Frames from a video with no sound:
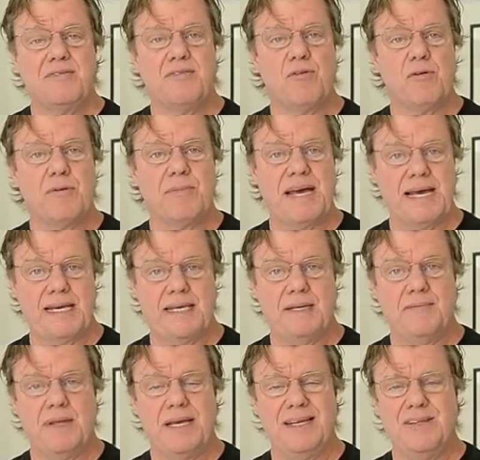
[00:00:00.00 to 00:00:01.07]
for
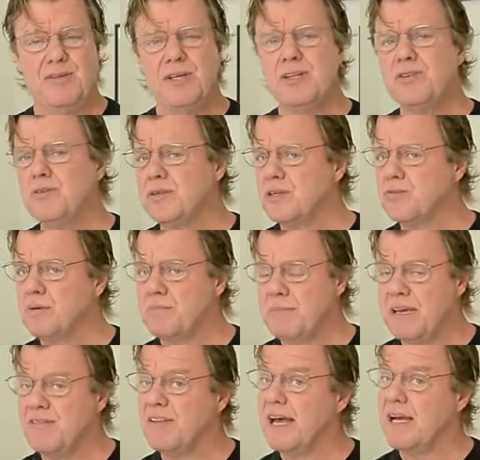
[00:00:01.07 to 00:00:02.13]
Maggie, and you can do this with
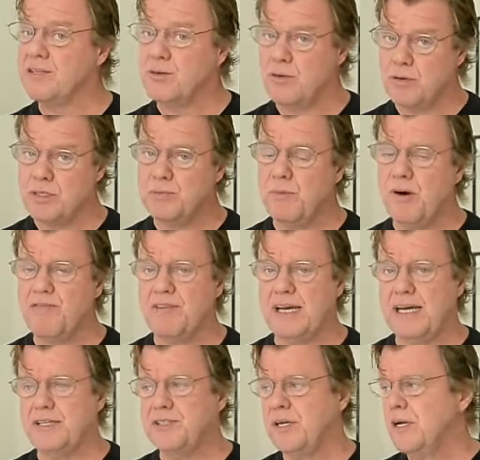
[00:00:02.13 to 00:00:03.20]
big flash or small
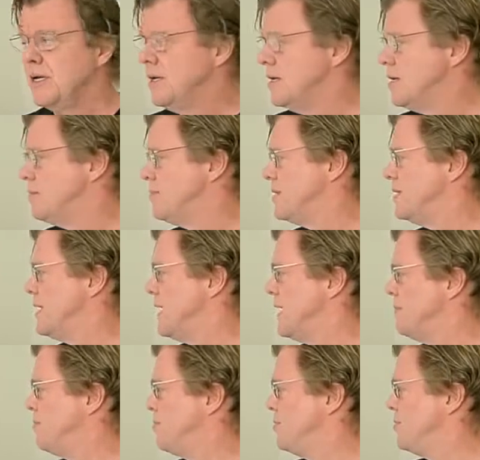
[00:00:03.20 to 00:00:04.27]
flash, but
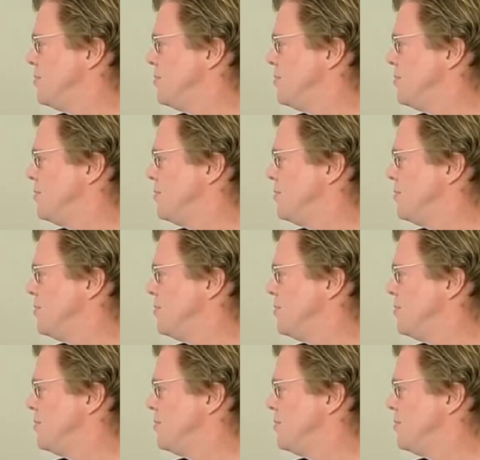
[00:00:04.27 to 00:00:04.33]
I put